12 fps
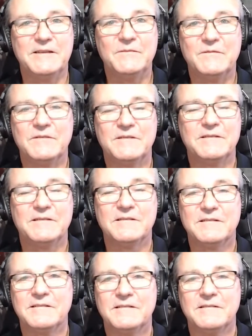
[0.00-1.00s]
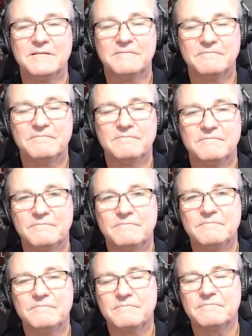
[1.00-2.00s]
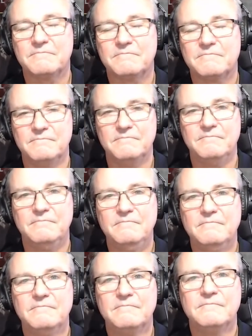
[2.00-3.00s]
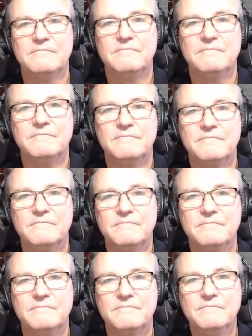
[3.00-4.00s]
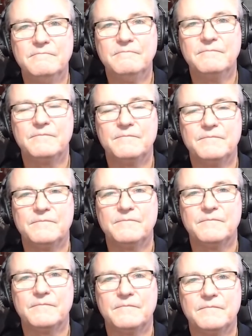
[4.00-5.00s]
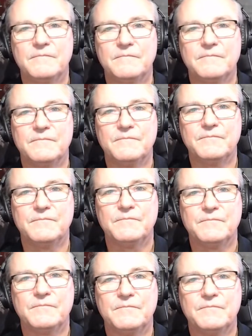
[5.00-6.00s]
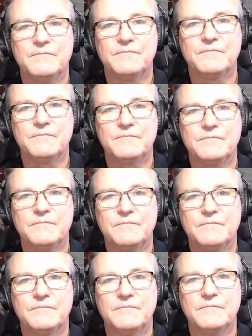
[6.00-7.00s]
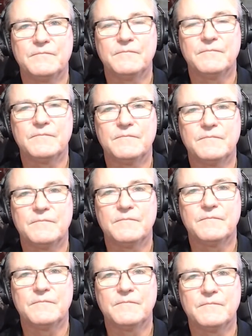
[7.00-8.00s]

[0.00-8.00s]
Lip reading: No words are spoken by the person on screen.